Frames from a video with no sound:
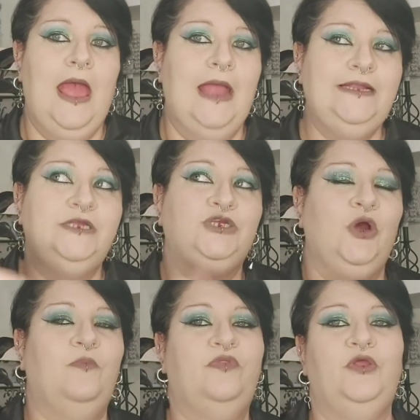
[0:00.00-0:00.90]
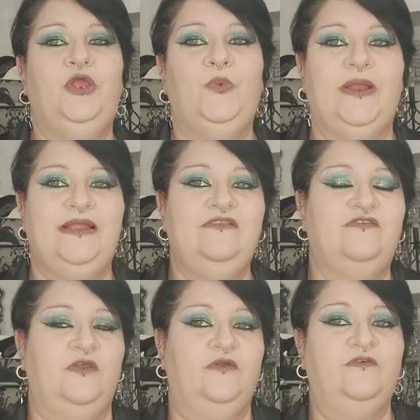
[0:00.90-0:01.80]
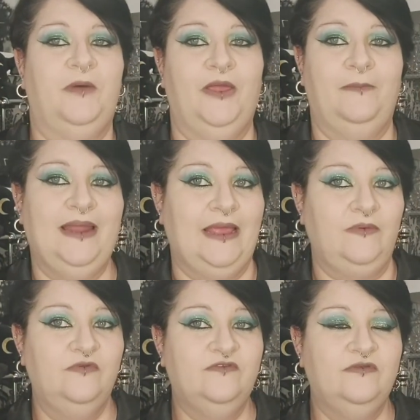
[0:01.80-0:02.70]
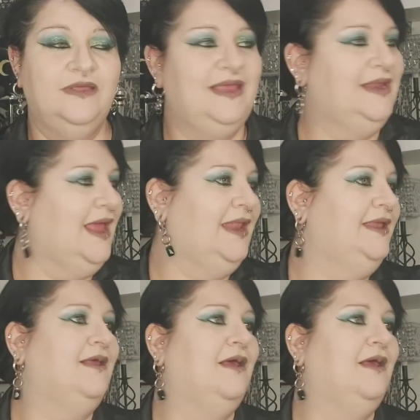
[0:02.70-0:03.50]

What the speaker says: any shop that you went into to buy a blouse in any